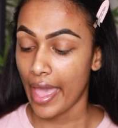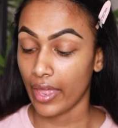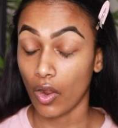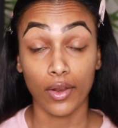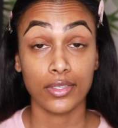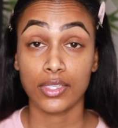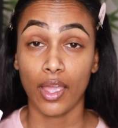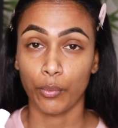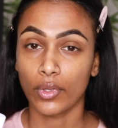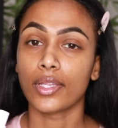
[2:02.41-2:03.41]
And honestly,
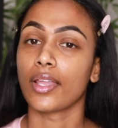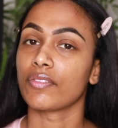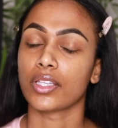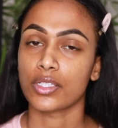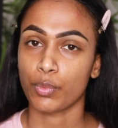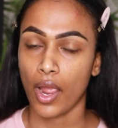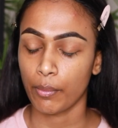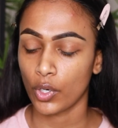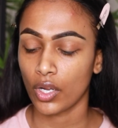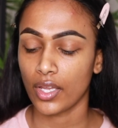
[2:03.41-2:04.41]
I'm really loving this
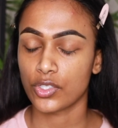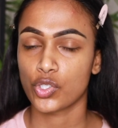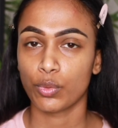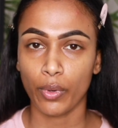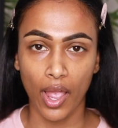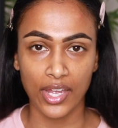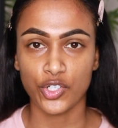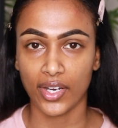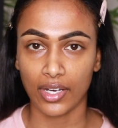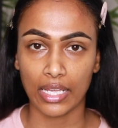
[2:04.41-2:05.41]
primer. It's super
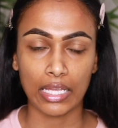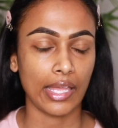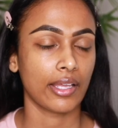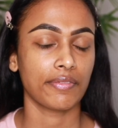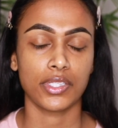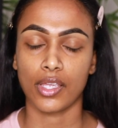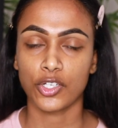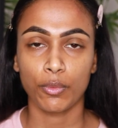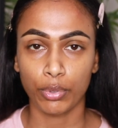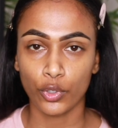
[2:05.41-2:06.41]
hydrating. It gives such
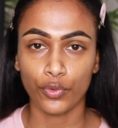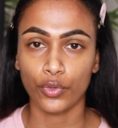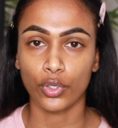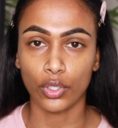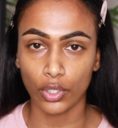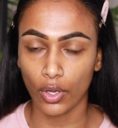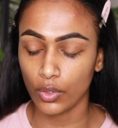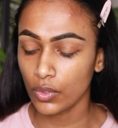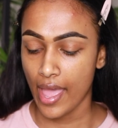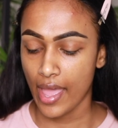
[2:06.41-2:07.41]
a beautiful
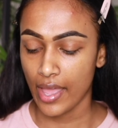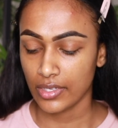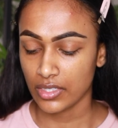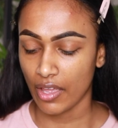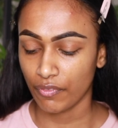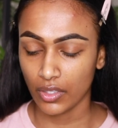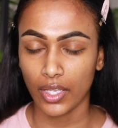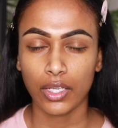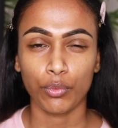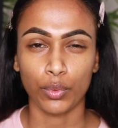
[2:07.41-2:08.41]
glow, and I feel
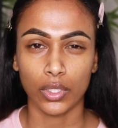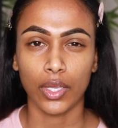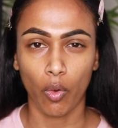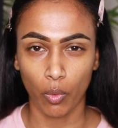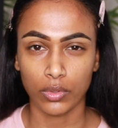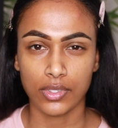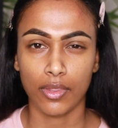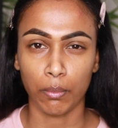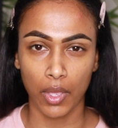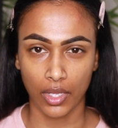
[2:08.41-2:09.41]
like it really holds
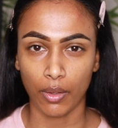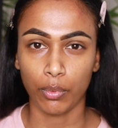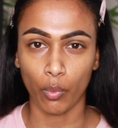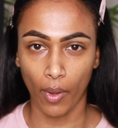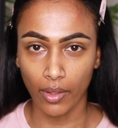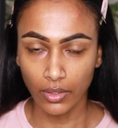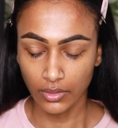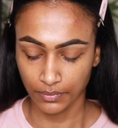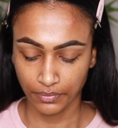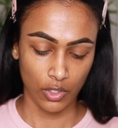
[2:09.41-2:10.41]
the makeup
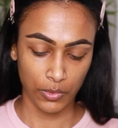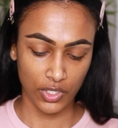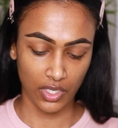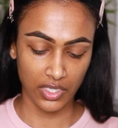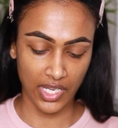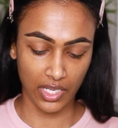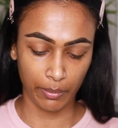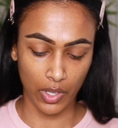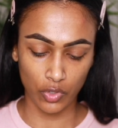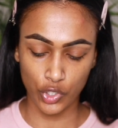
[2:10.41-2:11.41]
well. So I'm just gonna take
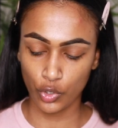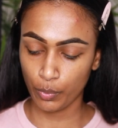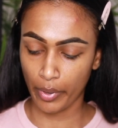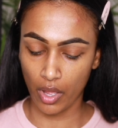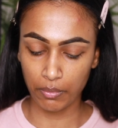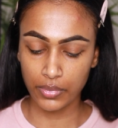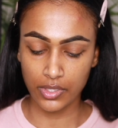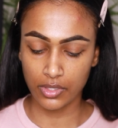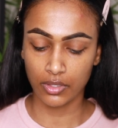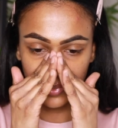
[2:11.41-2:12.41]
about 2
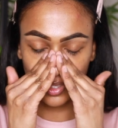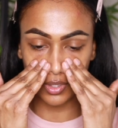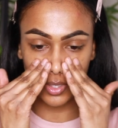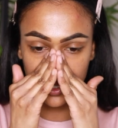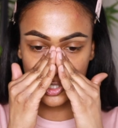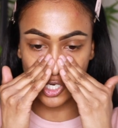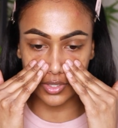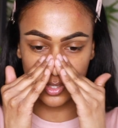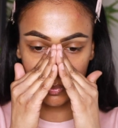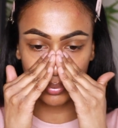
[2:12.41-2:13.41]
pumps and
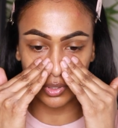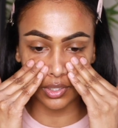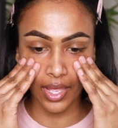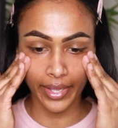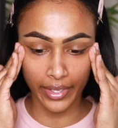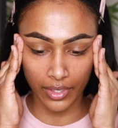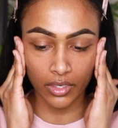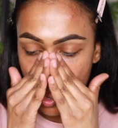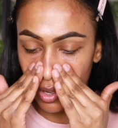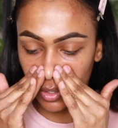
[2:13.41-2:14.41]
just apply it
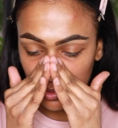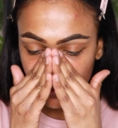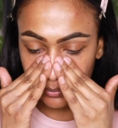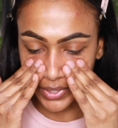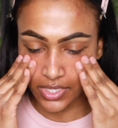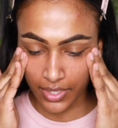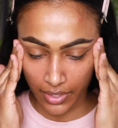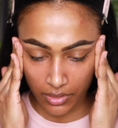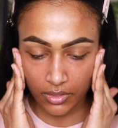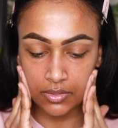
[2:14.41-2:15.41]
all over my
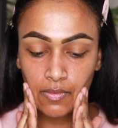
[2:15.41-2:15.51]
skin.